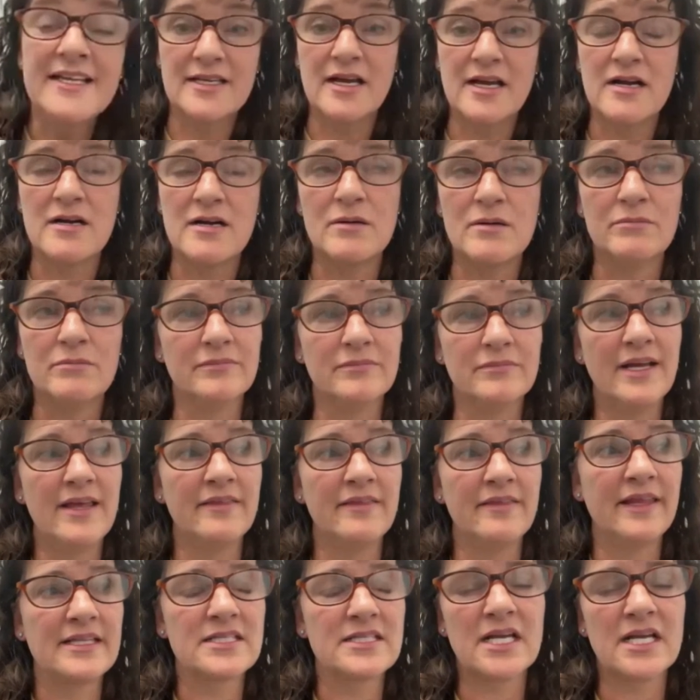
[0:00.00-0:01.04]
And
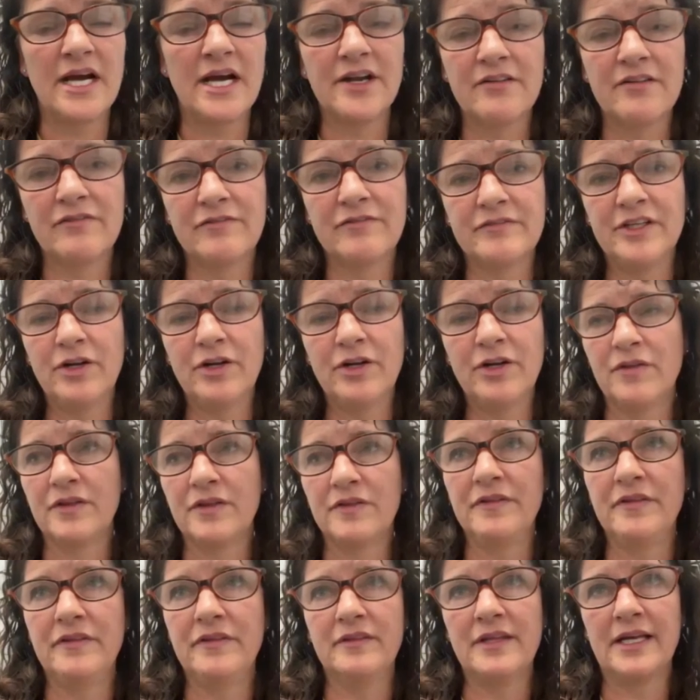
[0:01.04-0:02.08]
that's kind of,
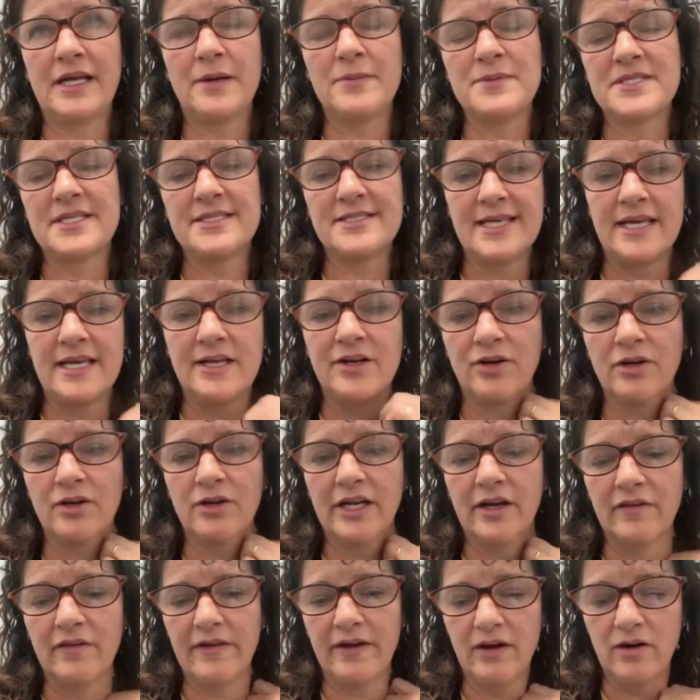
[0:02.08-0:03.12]
like I was saying
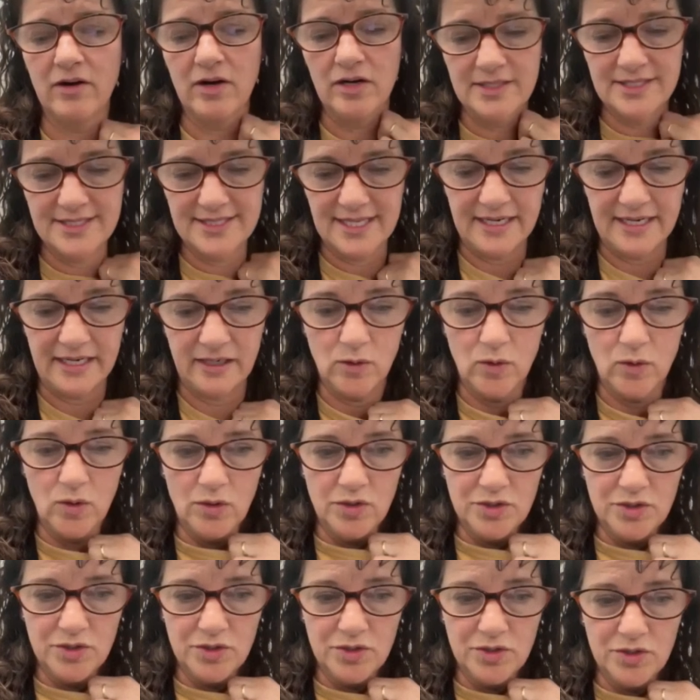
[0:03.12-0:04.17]
earlier, they're all setting
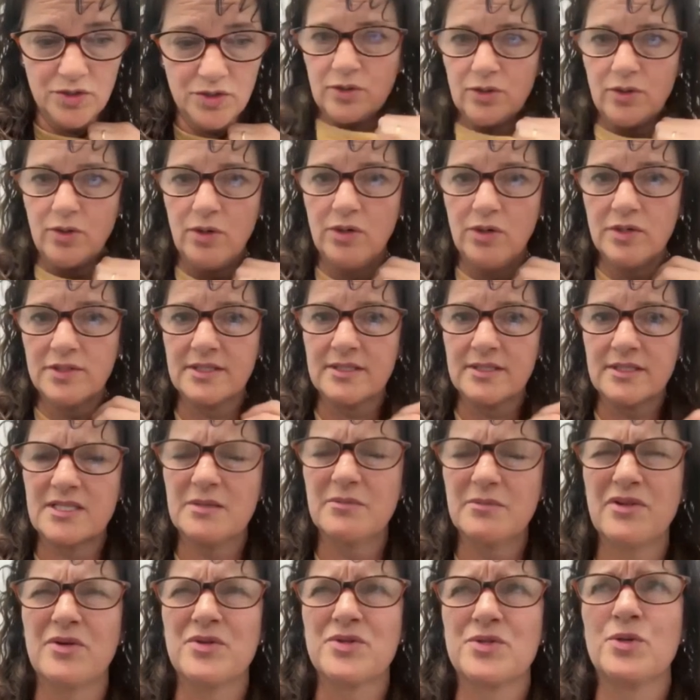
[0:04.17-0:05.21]
goals, personal goals. And some
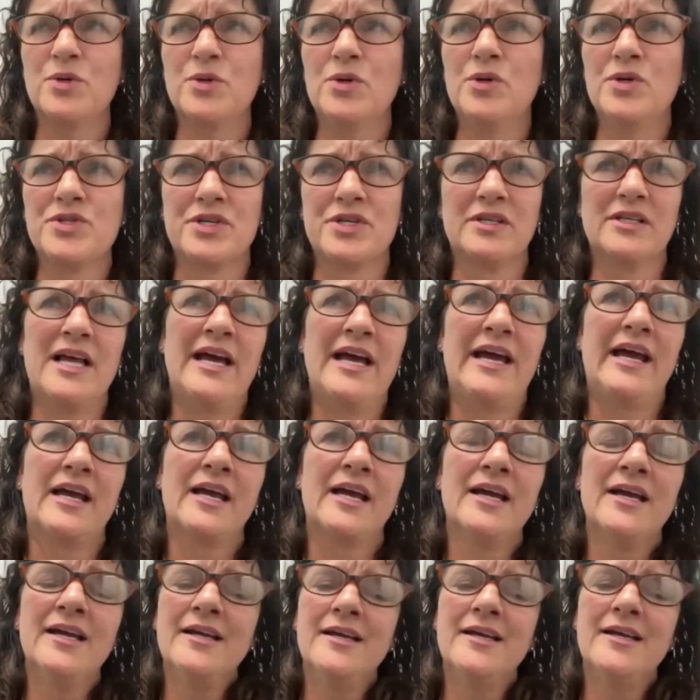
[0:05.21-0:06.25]
of those goals are like,
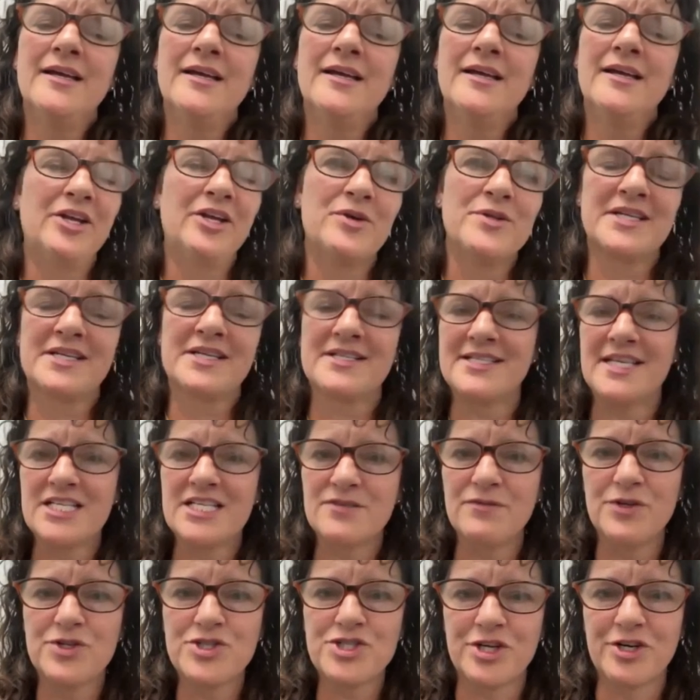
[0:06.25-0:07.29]

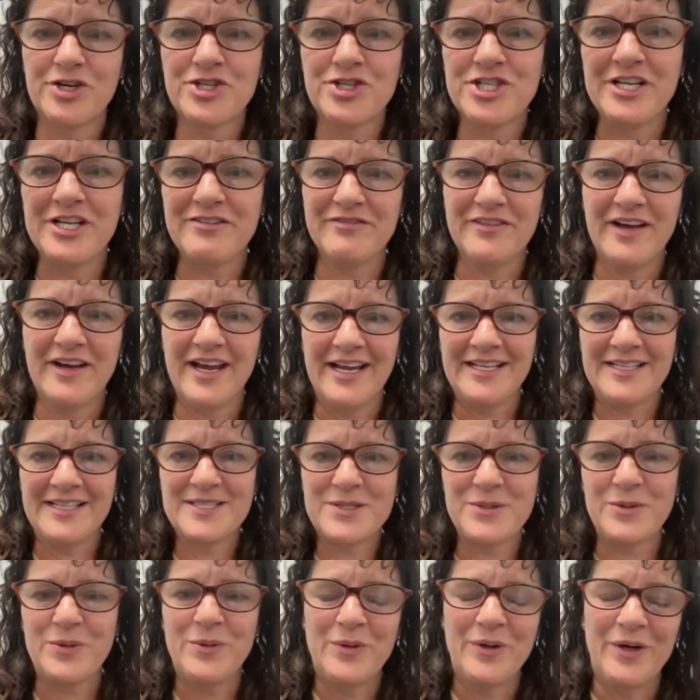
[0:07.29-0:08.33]
successful church invites,
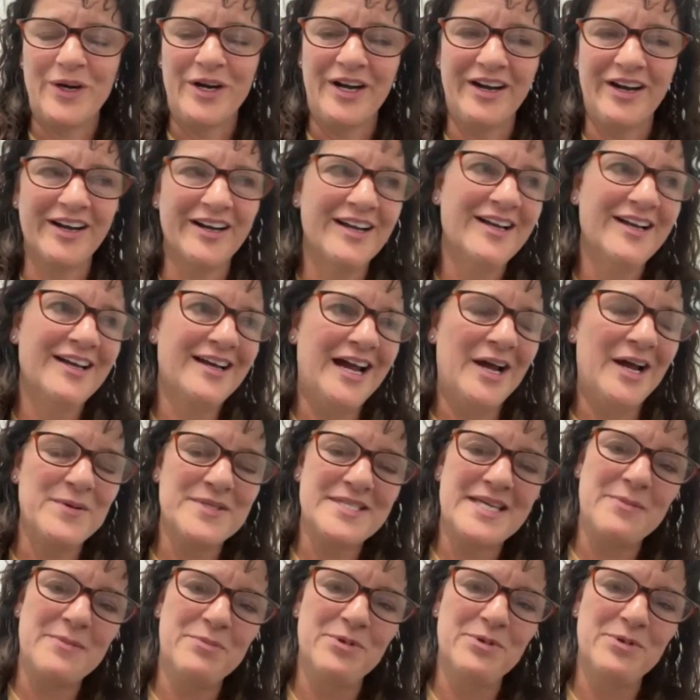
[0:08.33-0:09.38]
or I was
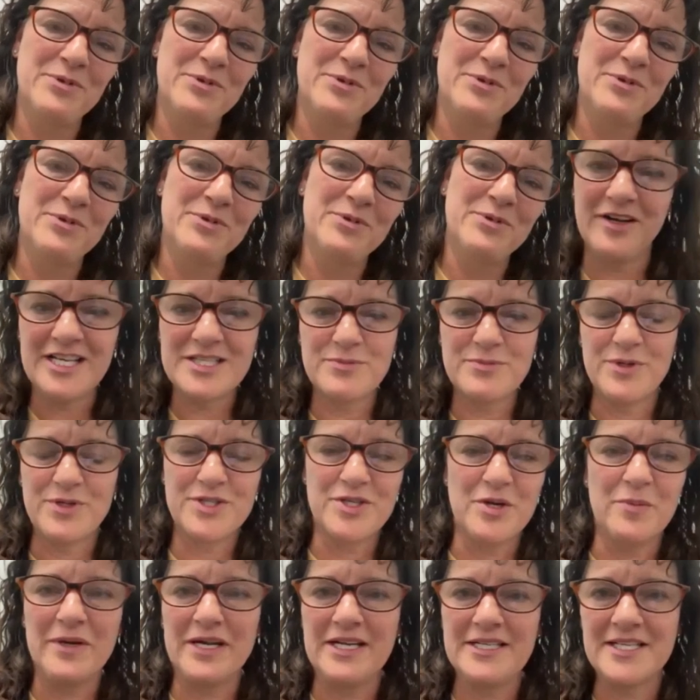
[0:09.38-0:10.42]
able to share the gospel so
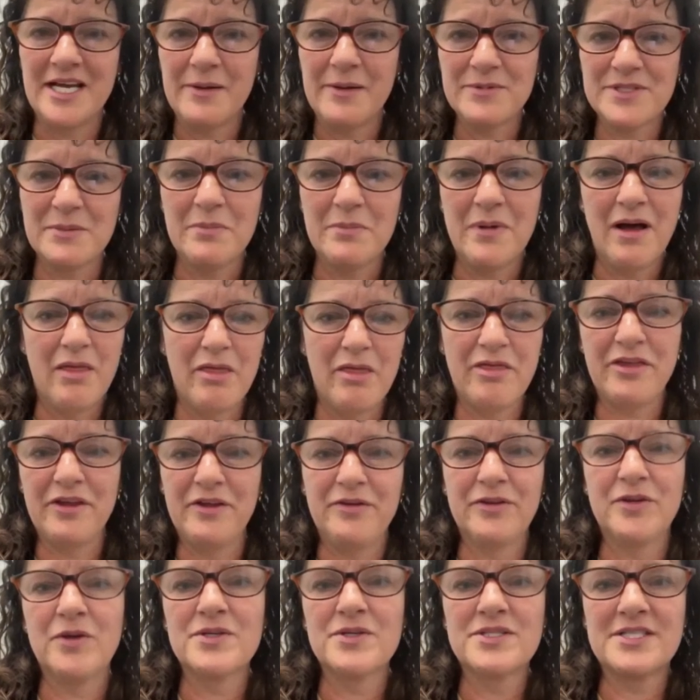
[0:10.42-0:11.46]
many times a month,
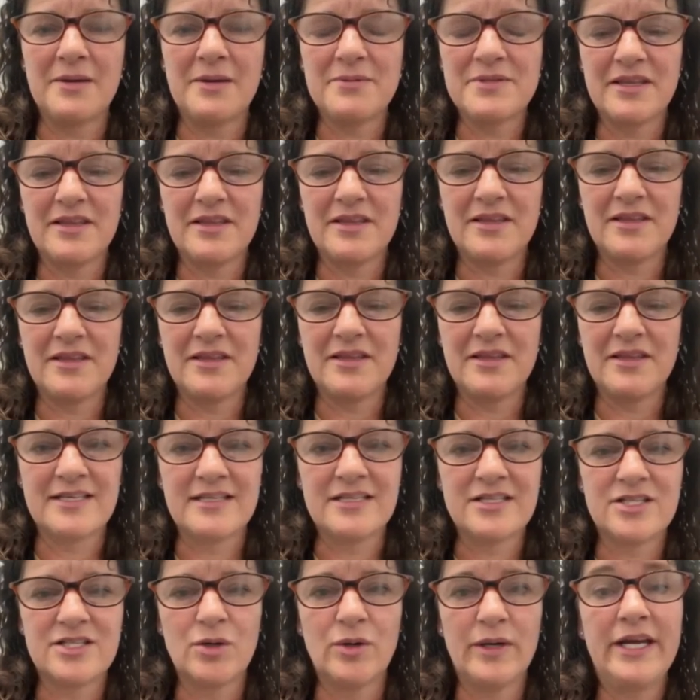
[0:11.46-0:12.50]
those types of things. And
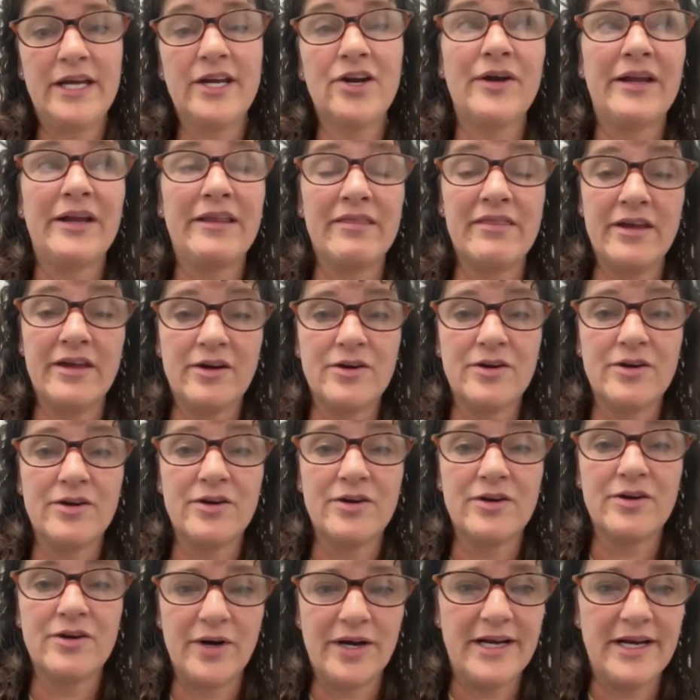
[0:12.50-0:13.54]
so hearing their
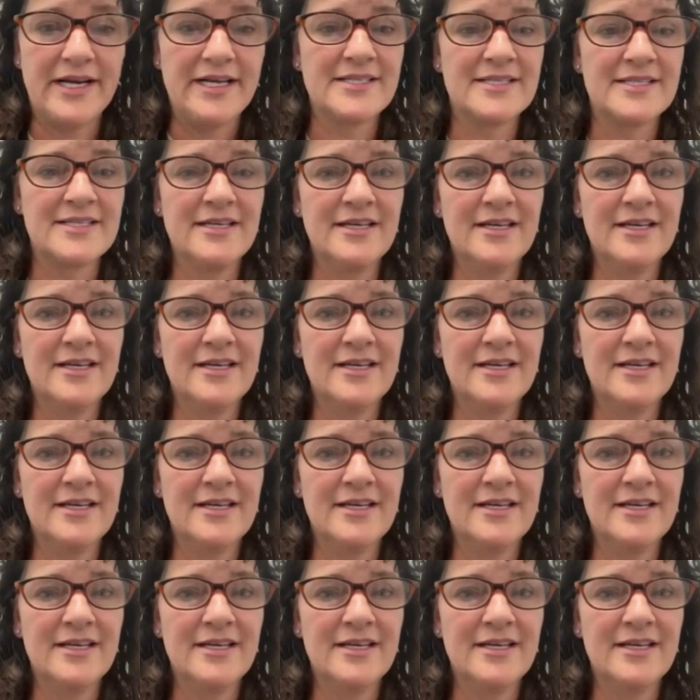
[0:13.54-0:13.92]
stories,